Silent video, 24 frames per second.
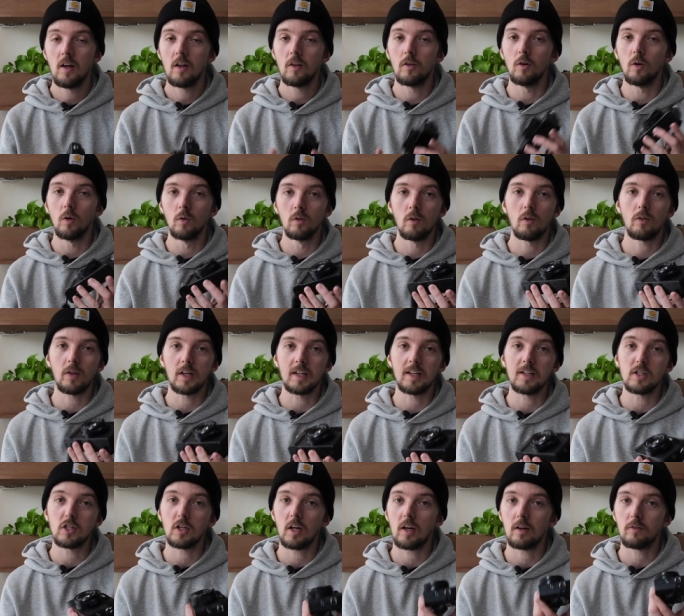The only thing
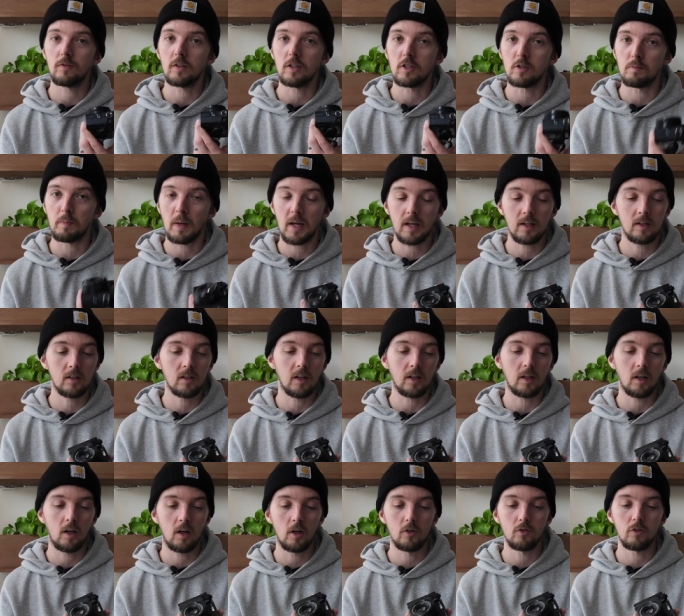is you have to spend
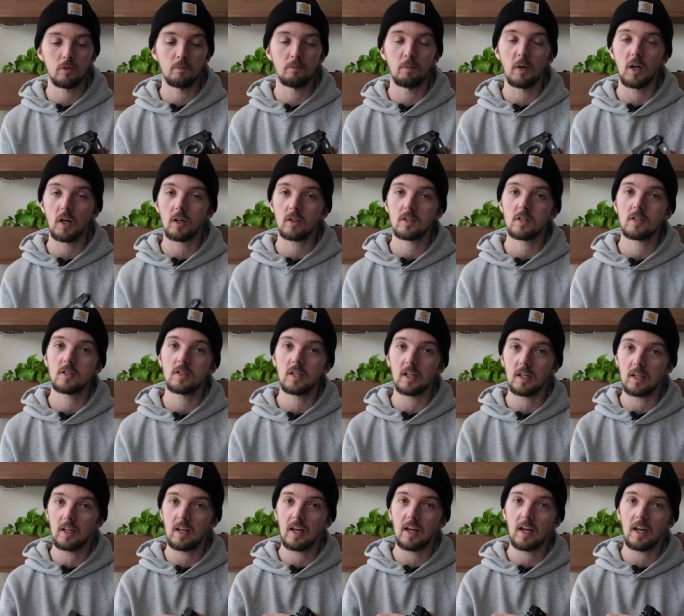like a hundred bucks to
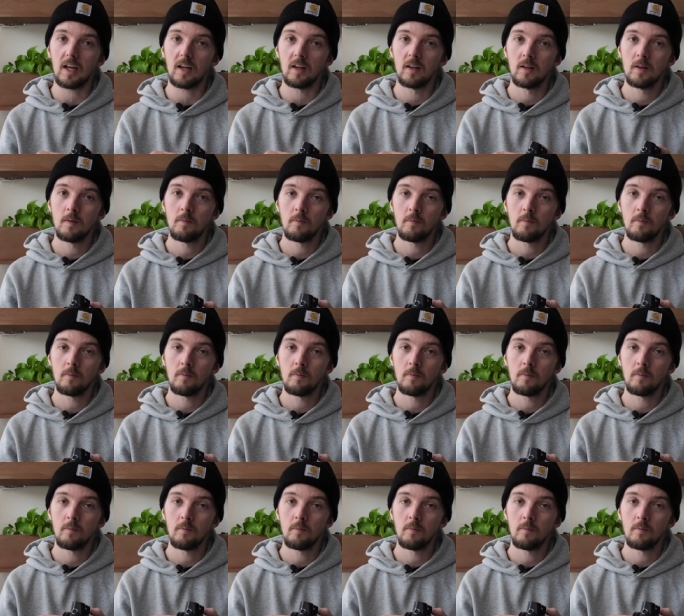get